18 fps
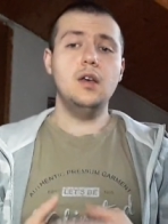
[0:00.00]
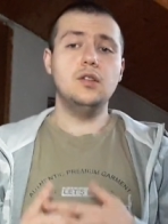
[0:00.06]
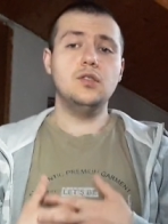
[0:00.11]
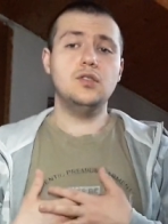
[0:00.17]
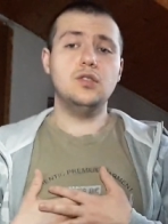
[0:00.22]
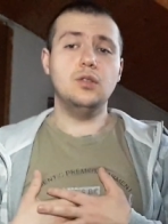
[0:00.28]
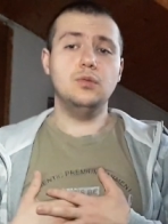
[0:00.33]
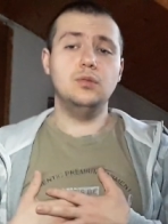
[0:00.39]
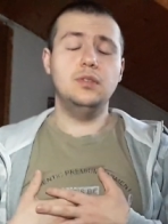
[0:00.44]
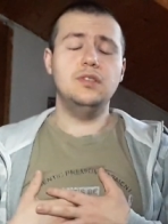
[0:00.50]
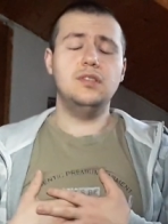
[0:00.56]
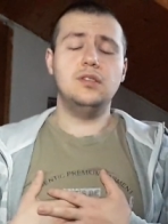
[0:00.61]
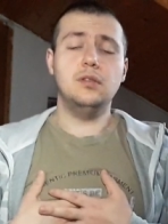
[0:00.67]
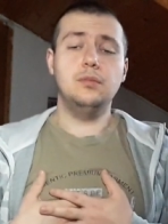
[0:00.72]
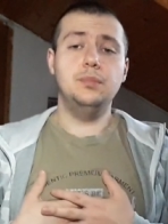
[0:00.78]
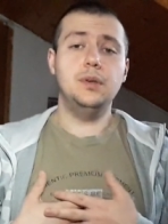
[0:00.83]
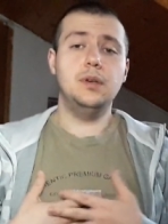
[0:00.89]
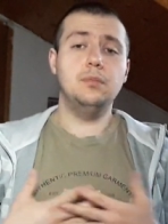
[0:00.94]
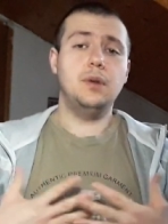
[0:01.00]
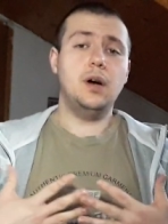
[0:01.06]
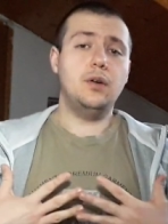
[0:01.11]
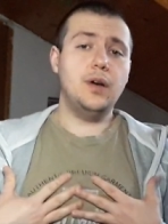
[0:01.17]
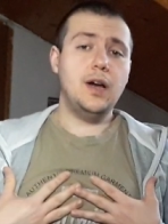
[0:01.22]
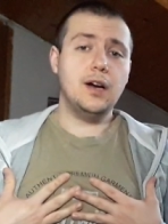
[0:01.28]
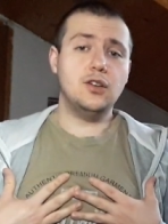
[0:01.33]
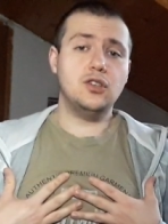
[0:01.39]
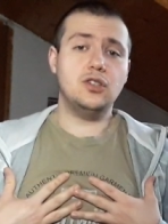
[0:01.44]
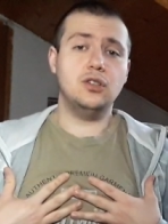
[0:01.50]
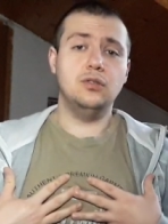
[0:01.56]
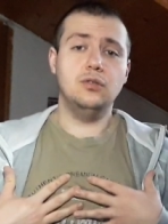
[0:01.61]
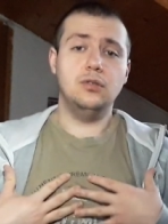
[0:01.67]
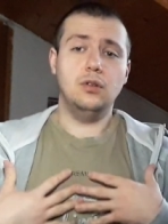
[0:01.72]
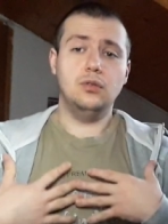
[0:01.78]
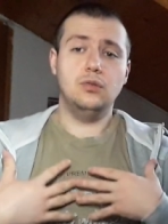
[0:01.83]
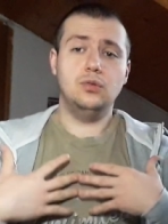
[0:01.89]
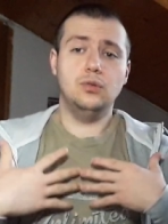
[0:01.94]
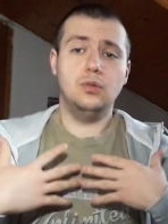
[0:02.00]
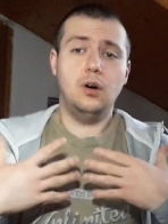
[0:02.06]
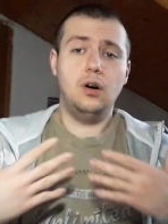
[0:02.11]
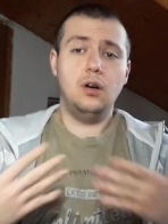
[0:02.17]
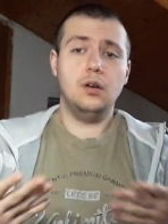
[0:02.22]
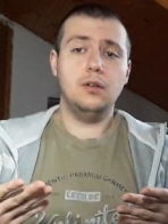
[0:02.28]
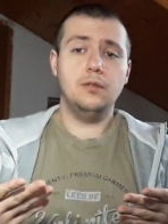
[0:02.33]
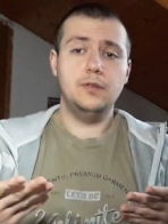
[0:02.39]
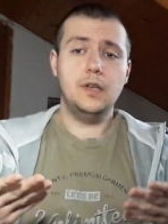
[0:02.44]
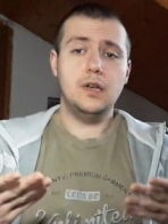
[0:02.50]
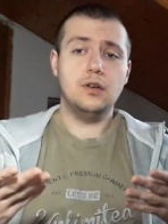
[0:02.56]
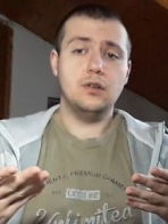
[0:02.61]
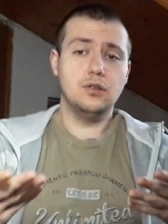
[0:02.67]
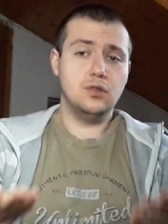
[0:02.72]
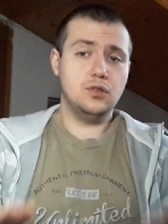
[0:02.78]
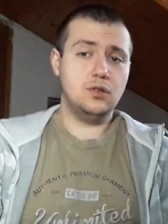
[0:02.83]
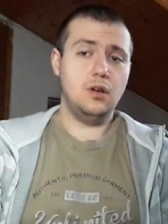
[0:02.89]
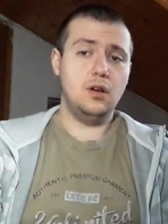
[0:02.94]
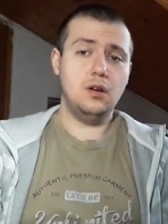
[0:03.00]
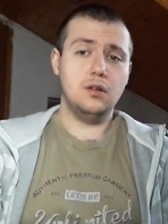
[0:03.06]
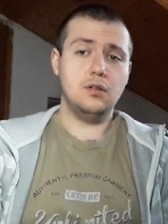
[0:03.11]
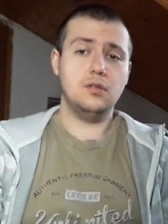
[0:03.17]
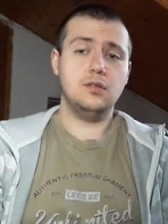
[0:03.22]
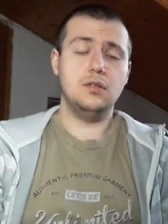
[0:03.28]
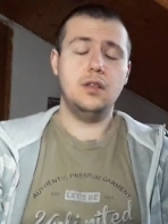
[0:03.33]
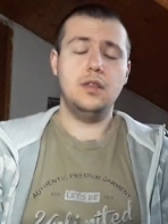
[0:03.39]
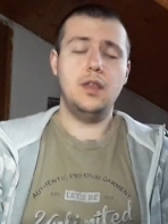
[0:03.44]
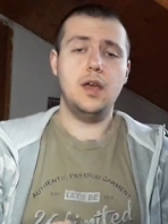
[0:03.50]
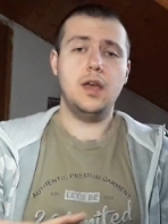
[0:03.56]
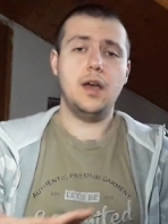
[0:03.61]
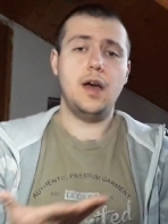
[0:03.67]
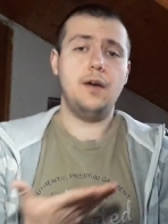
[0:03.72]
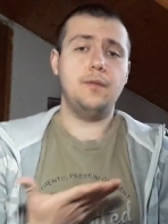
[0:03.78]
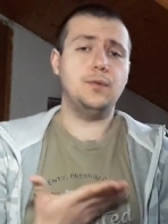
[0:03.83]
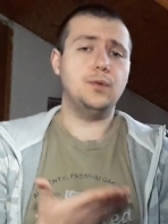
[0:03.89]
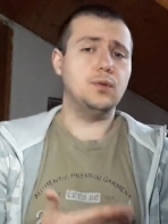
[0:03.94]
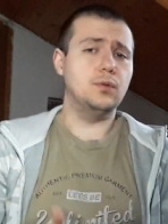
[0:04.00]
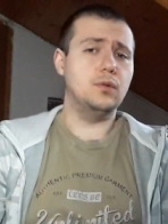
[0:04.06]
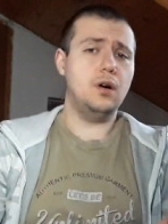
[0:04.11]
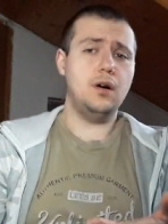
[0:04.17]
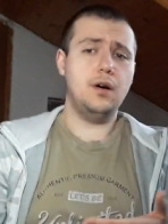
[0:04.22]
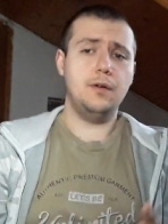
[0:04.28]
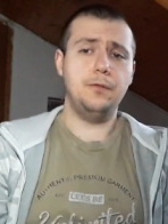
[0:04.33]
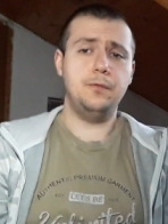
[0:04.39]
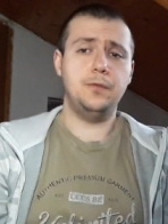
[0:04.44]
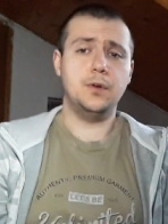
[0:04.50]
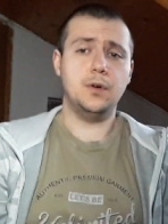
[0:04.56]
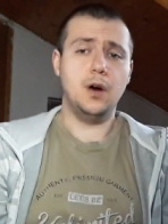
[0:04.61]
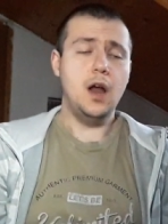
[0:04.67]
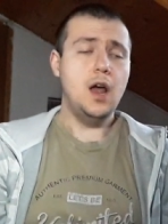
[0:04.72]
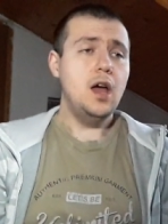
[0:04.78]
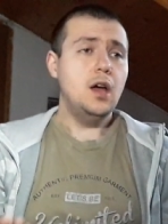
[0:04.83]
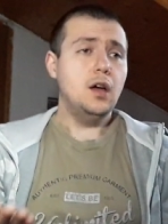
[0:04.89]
So this will be my reaction to all of their songs that they have to offer.